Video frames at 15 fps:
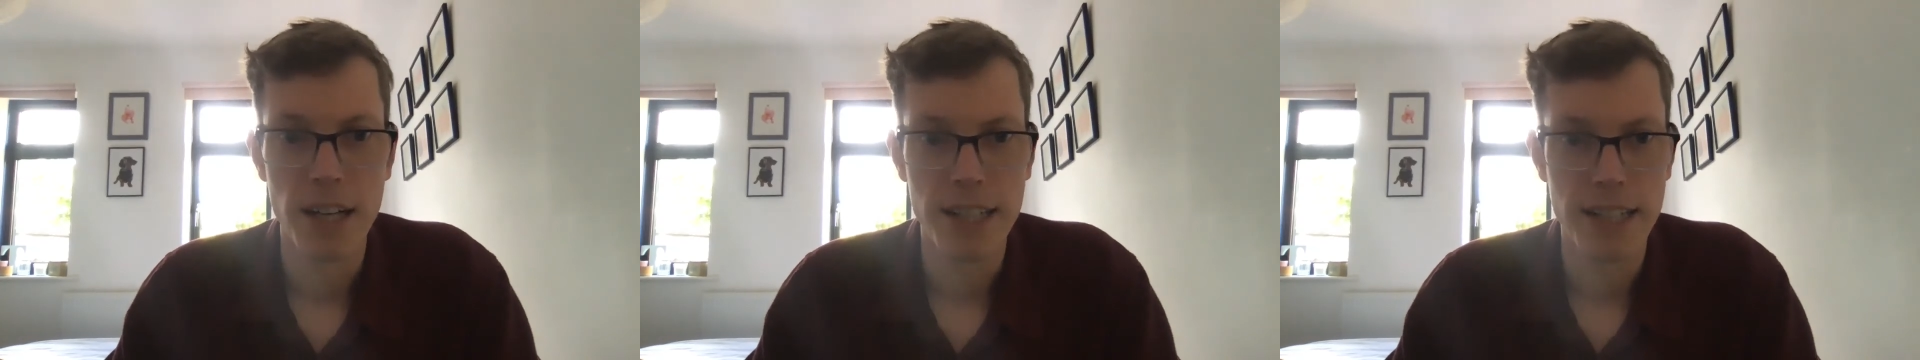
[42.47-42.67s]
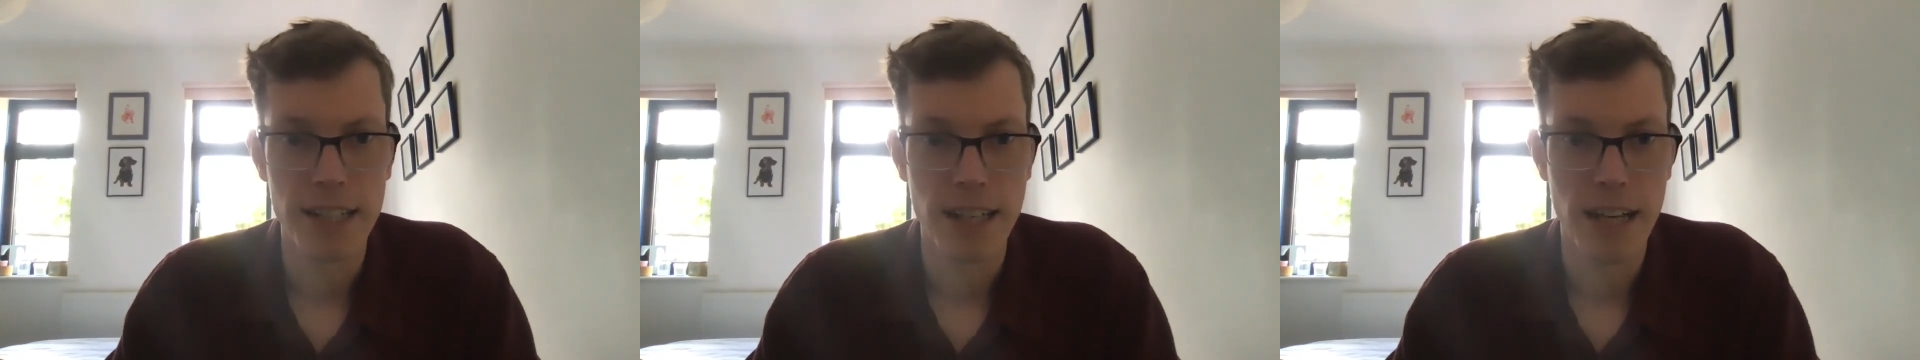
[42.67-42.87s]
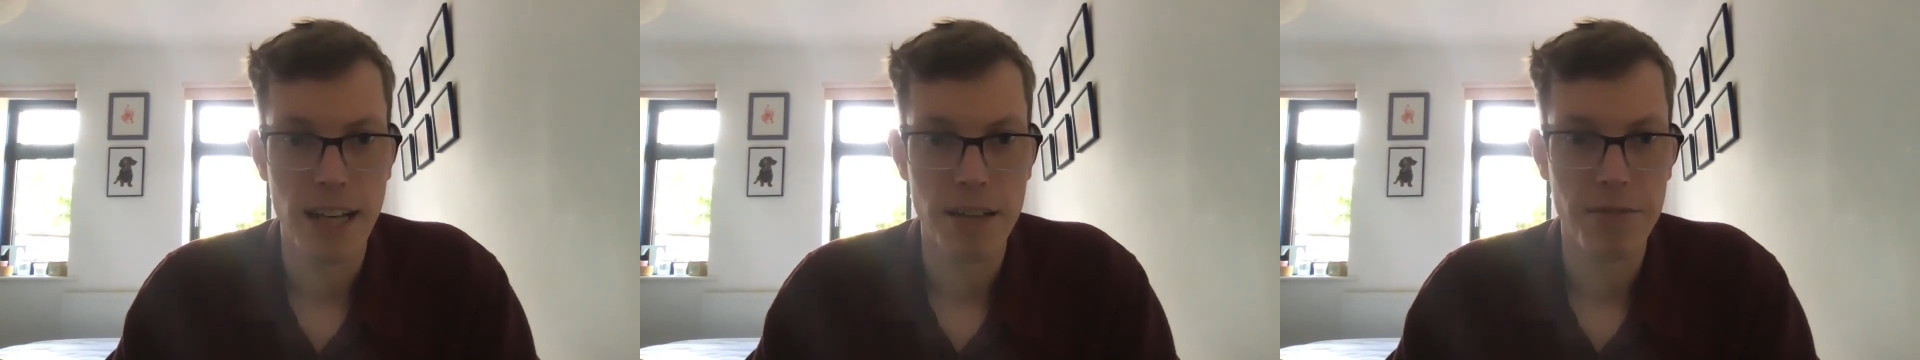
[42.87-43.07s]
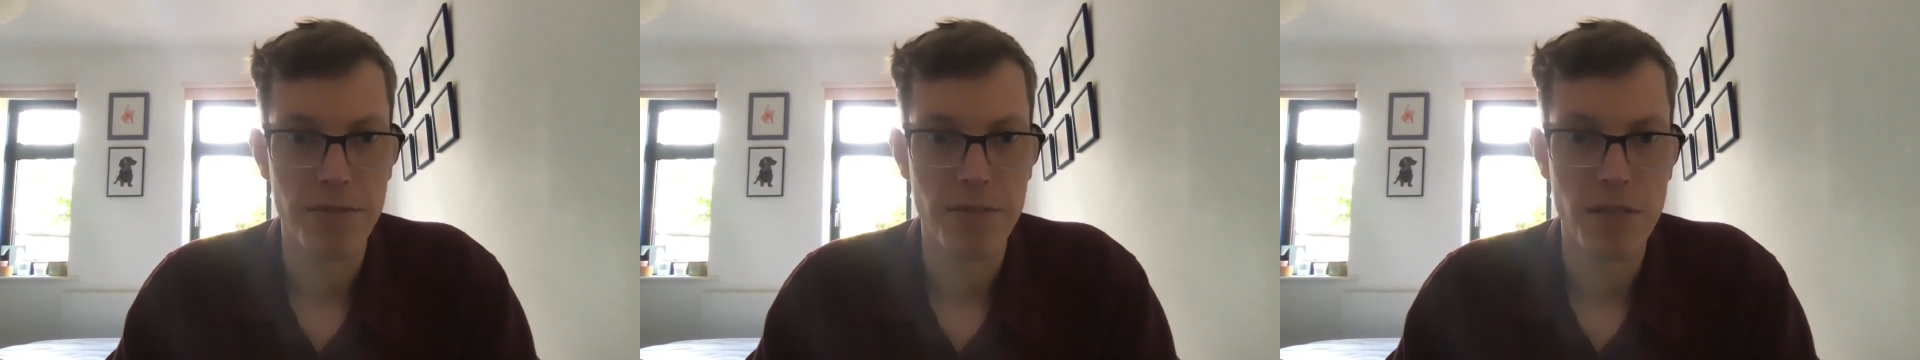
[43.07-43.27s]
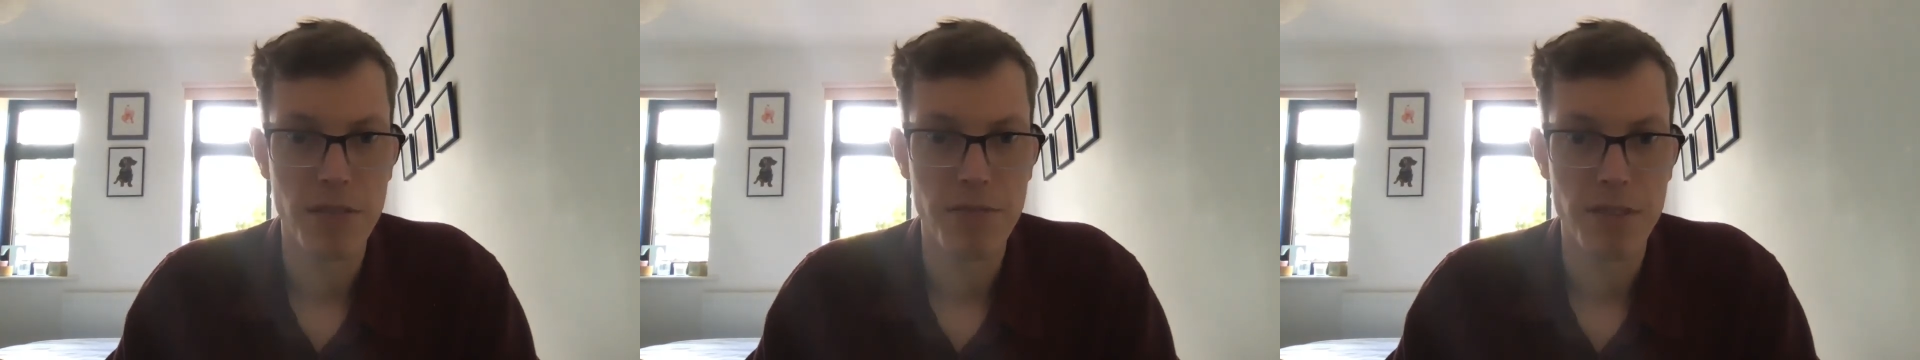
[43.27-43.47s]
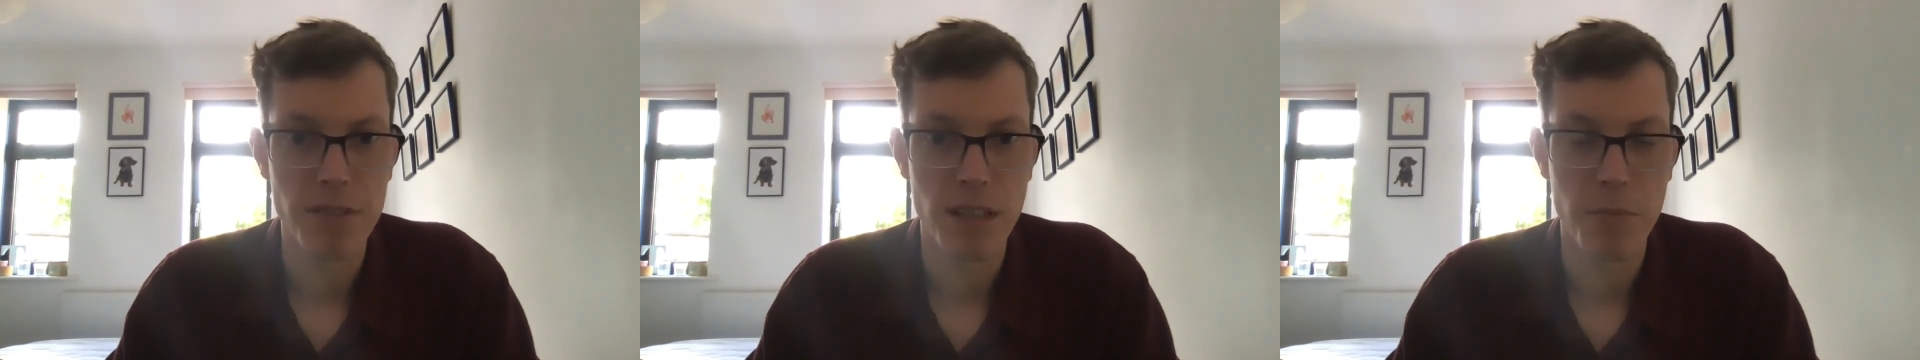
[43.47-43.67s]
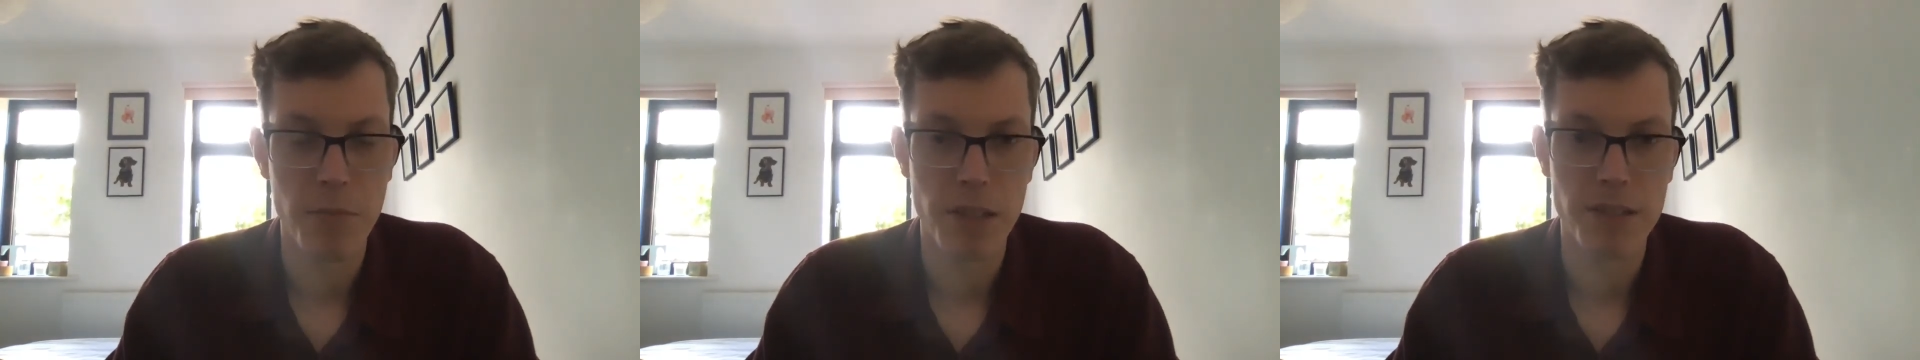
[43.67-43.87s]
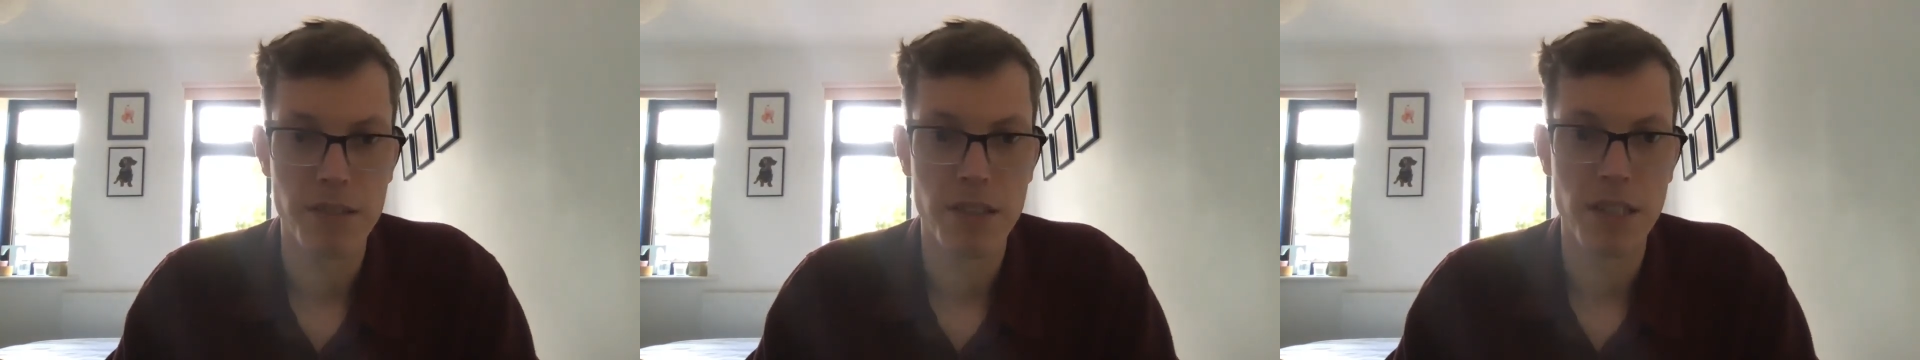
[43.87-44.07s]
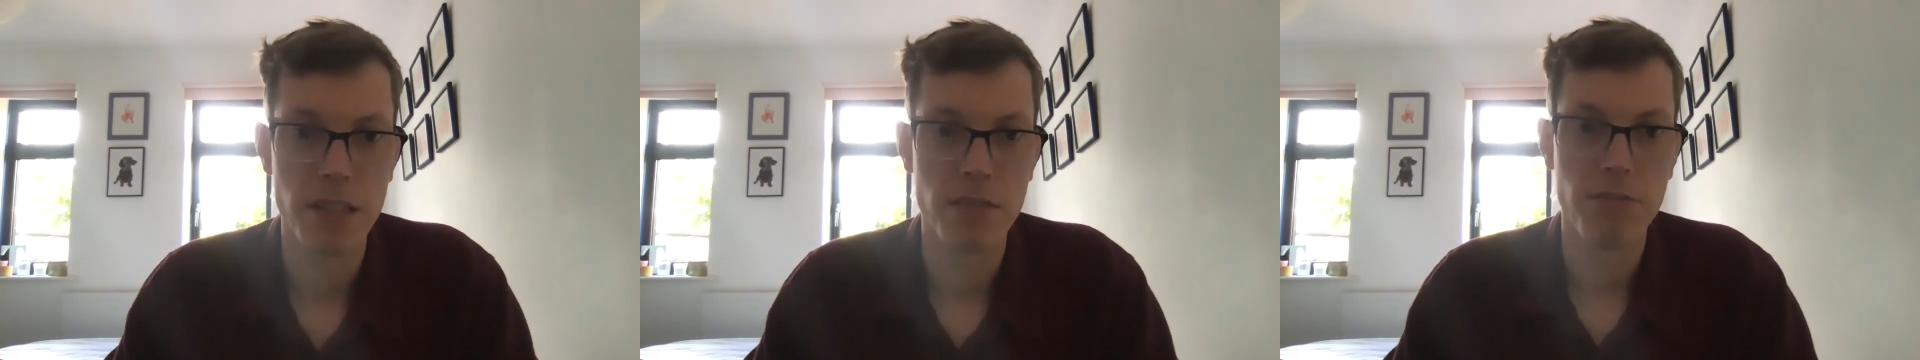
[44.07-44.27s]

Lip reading: can have different templates here.